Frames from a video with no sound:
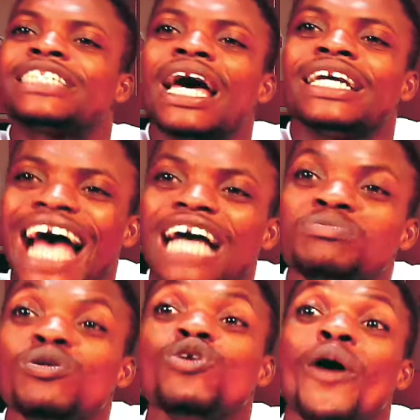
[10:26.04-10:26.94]
se Charles
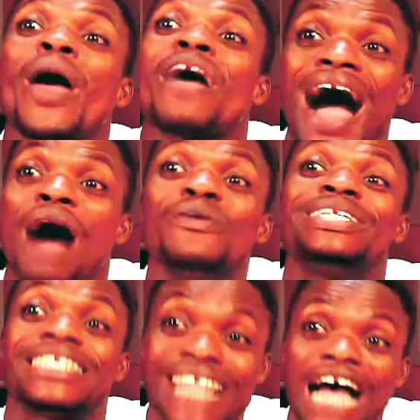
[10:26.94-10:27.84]
Bull ko heba
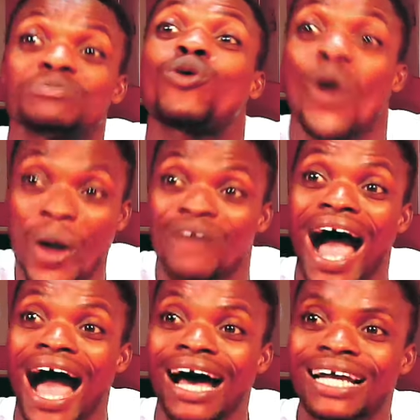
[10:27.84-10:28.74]
uti Charles Bull ko
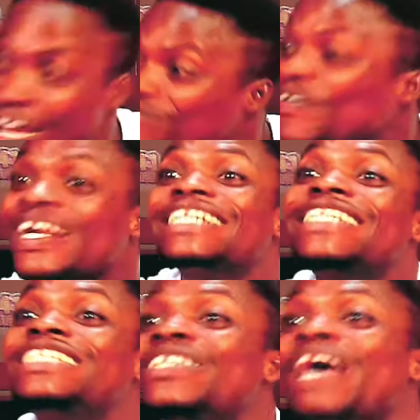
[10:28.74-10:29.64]
heba the final decision e